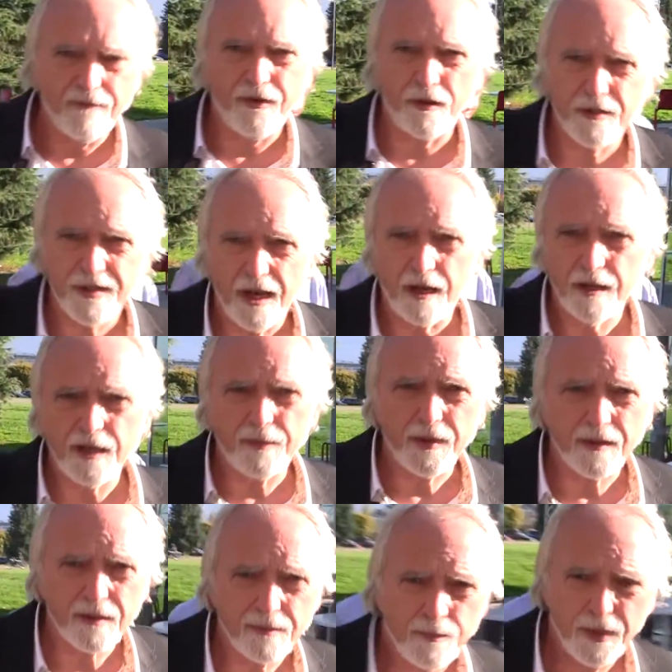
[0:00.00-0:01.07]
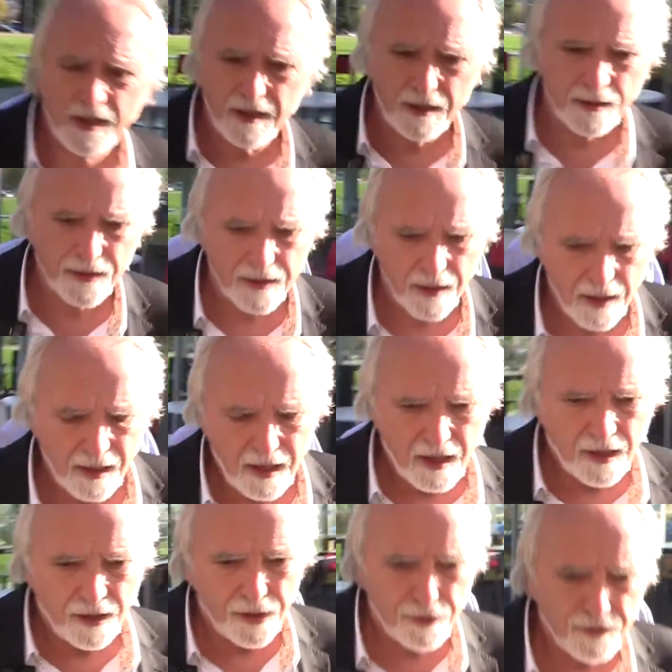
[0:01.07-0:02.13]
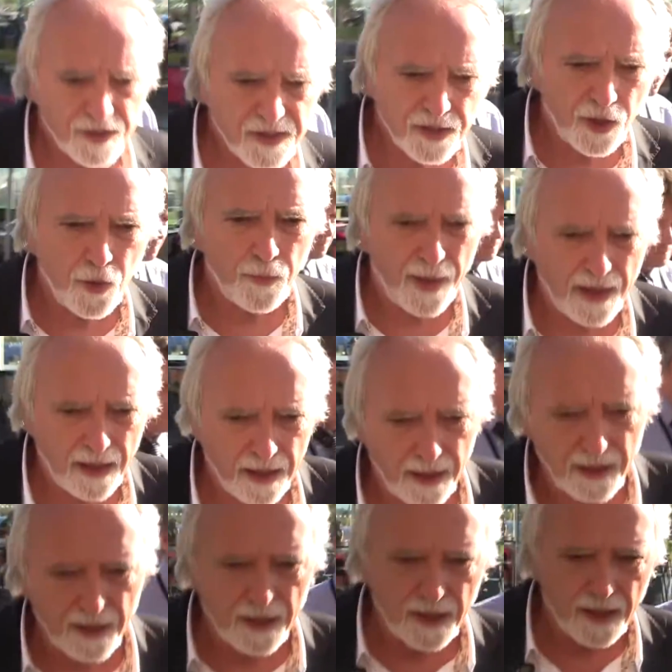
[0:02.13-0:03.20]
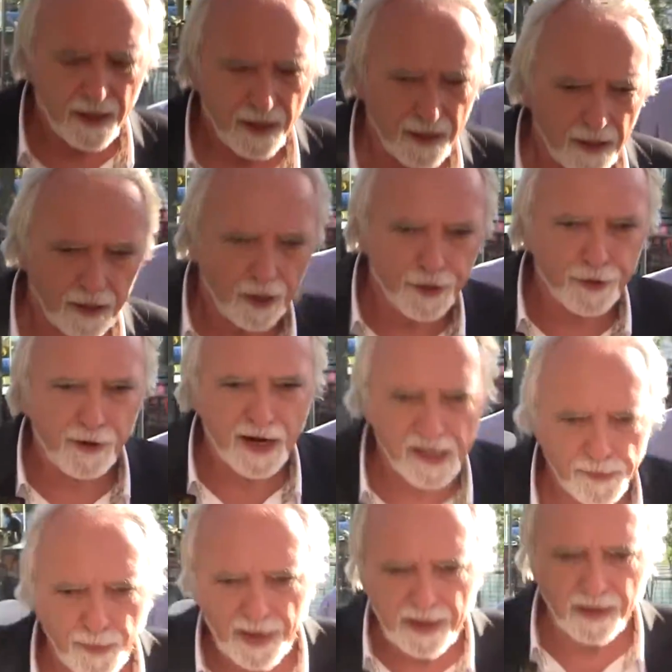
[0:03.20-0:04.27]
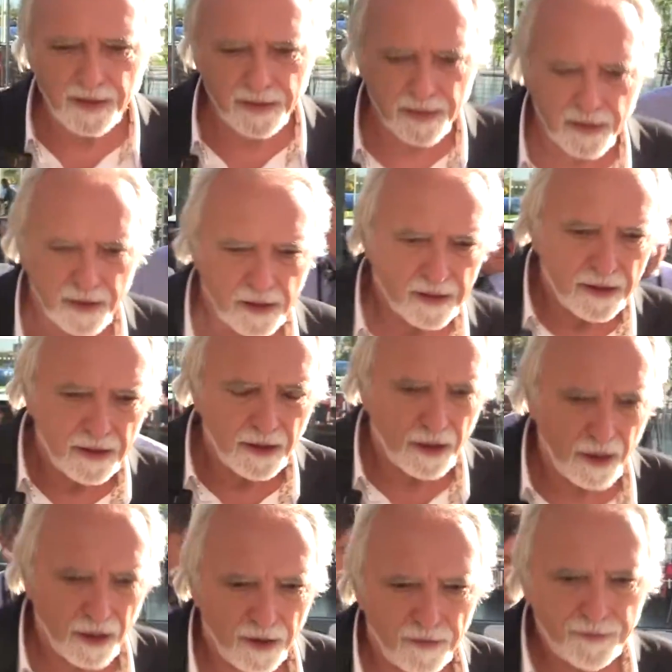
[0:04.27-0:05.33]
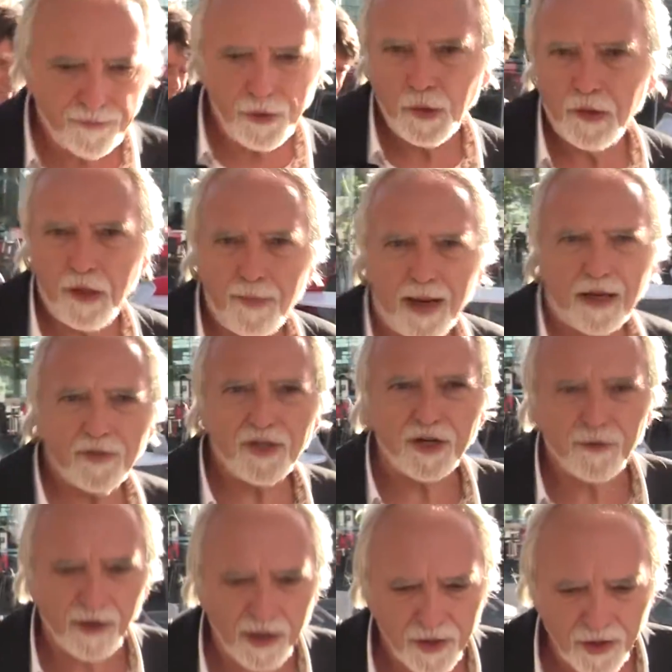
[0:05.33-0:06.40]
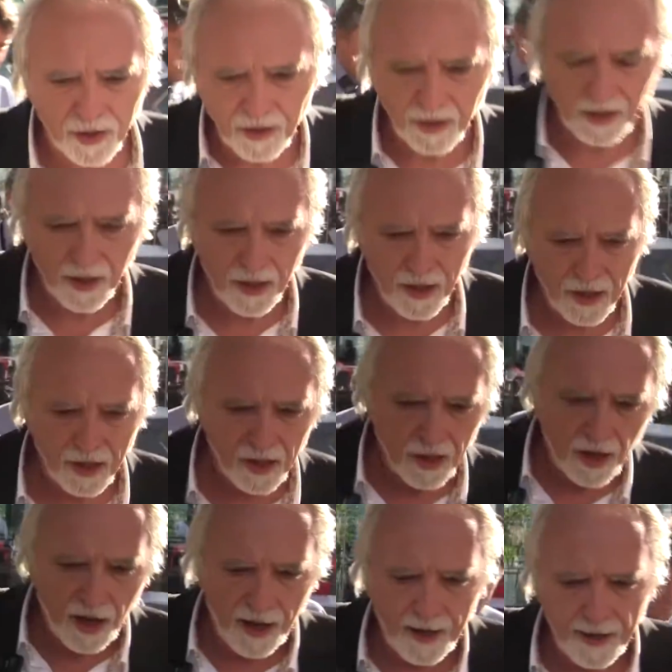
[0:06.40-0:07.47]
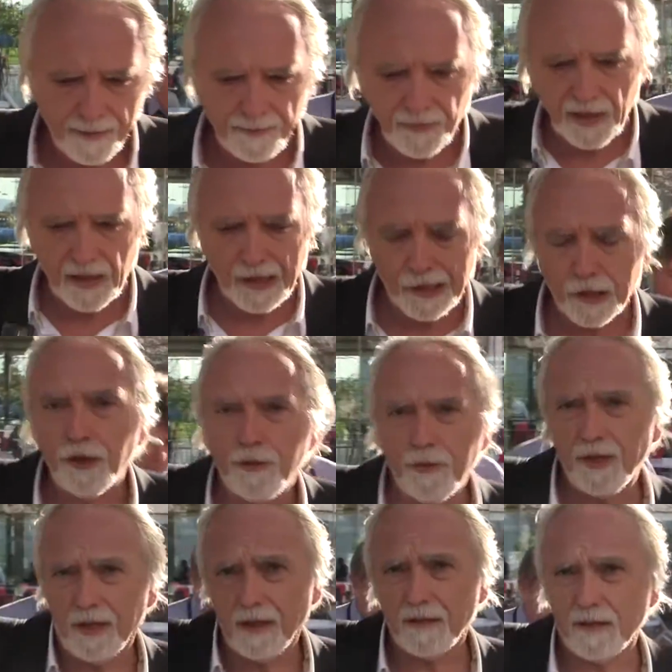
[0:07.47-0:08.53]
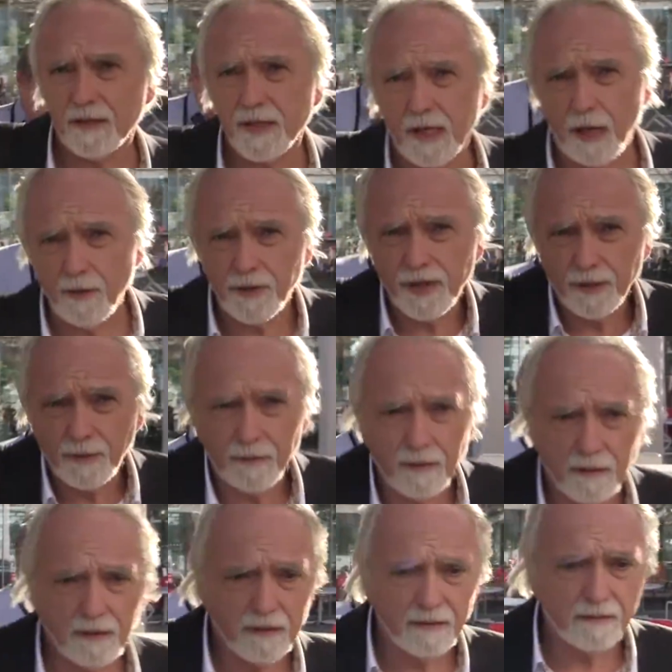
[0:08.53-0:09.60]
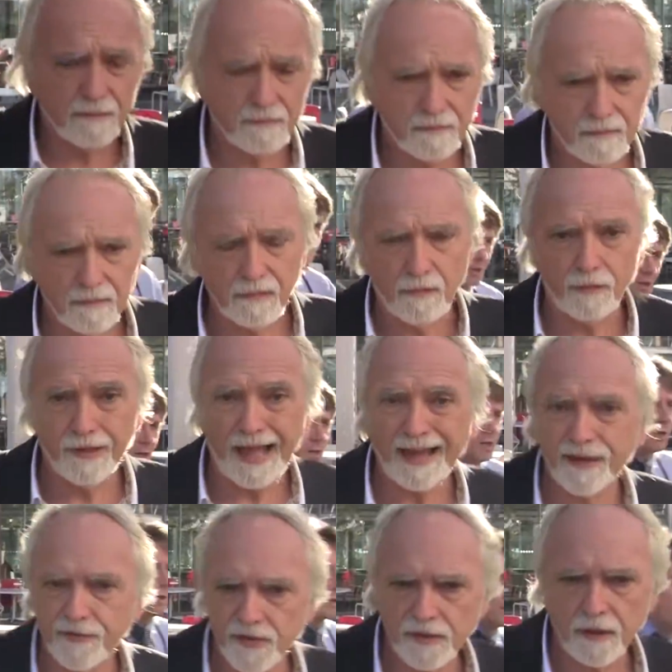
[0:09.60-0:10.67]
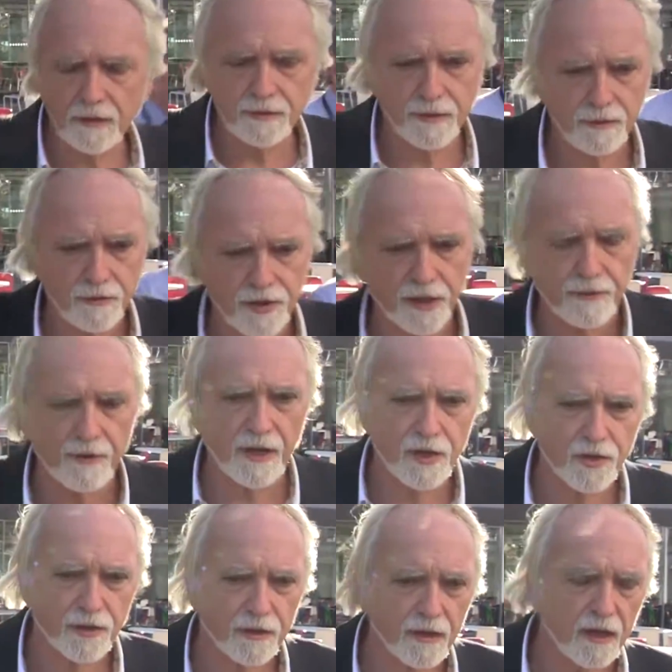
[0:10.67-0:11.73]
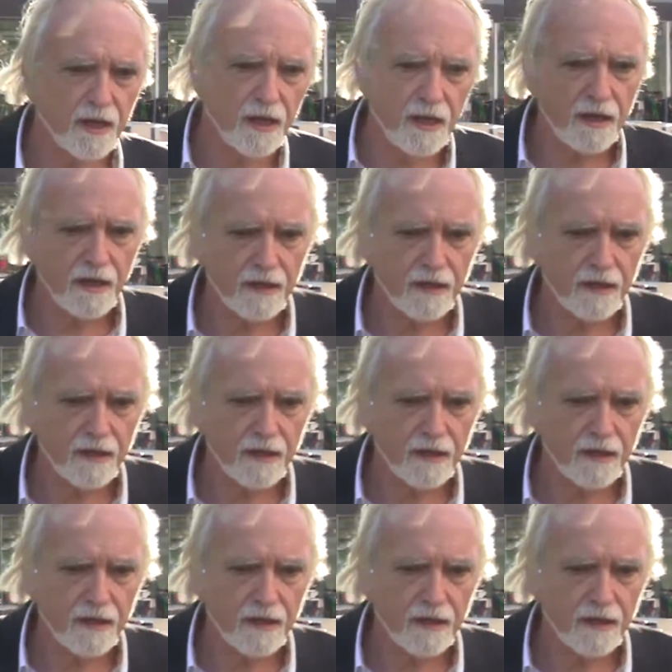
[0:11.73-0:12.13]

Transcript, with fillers: false argument, because there are so many other aspects of nuclear power generation, including CO2 or lack of CO2 generation,